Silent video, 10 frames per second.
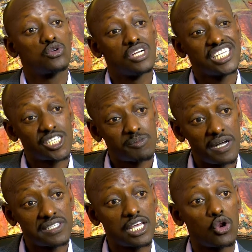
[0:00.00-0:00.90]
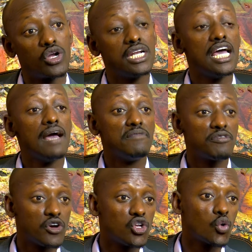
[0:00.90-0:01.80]
to disburse the loan,
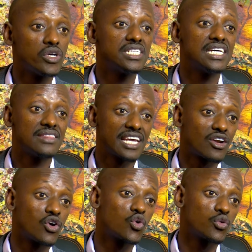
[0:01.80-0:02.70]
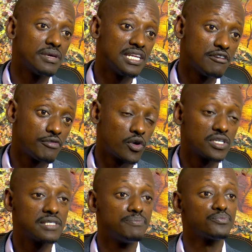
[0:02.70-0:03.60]
before you know it, that loan will be in
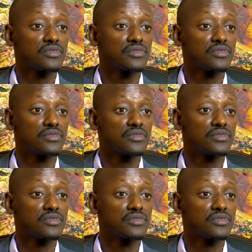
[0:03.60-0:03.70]
default,